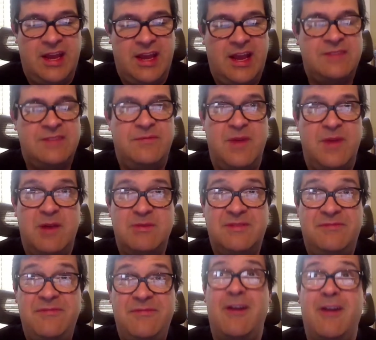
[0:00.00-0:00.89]
and it
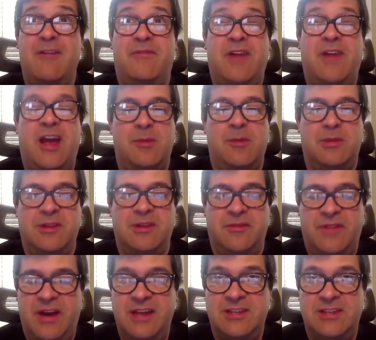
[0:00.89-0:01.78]
was very valuable
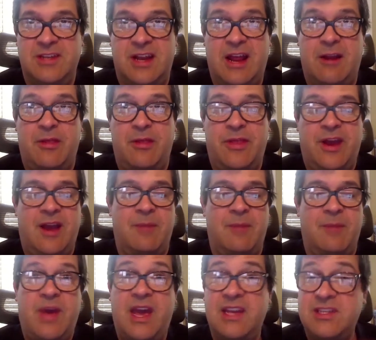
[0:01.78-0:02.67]
advice, and I don't think
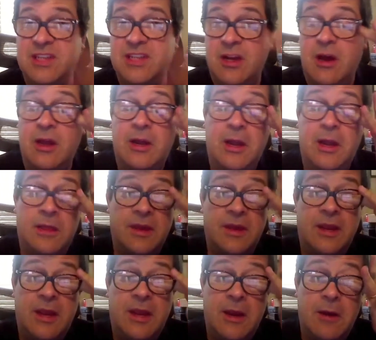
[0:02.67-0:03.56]
I'm passing on
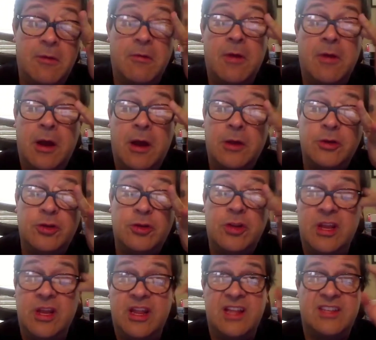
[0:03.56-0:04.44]
anything here
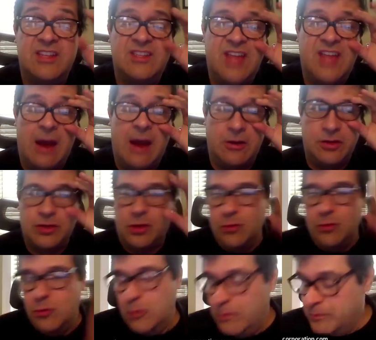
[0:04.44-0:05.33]
that's out of
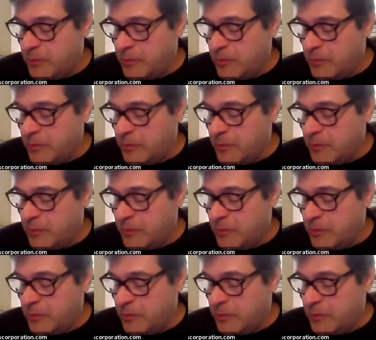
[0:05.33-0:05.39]
school.